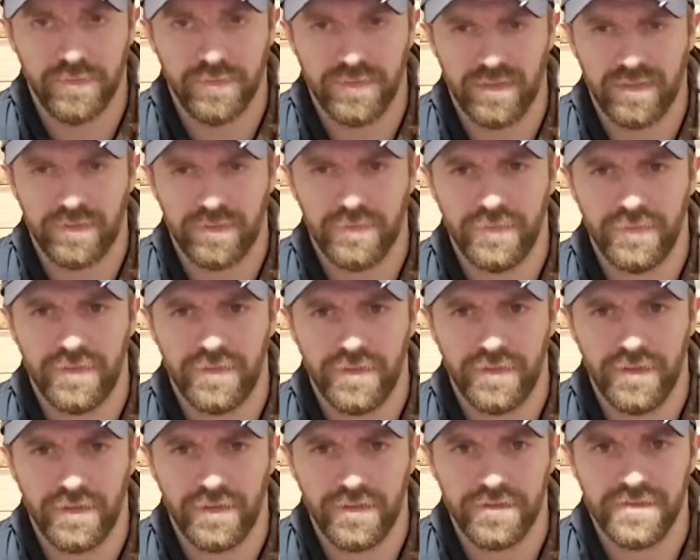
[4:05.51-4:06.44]
Like, what the
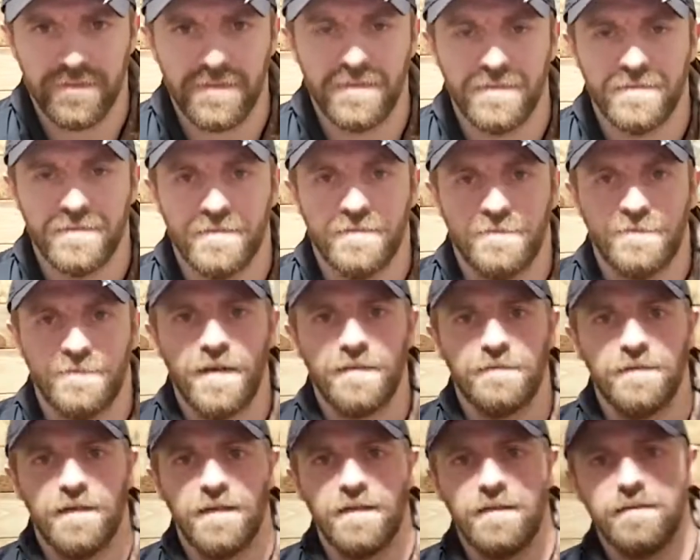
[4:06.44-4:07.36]
heck is this? It's
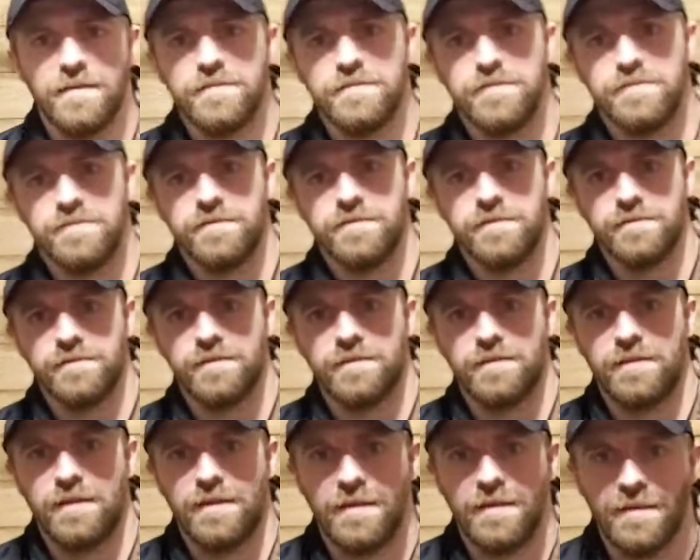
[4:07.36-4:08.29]
5 to 8 inches during the
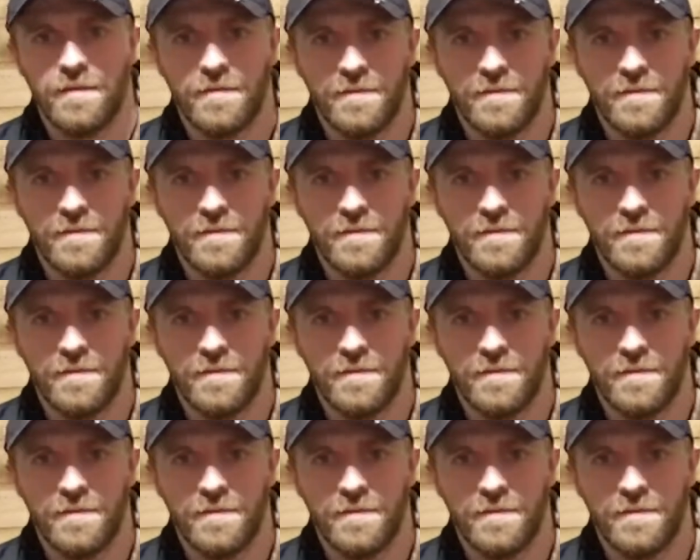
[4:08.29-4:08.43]
day,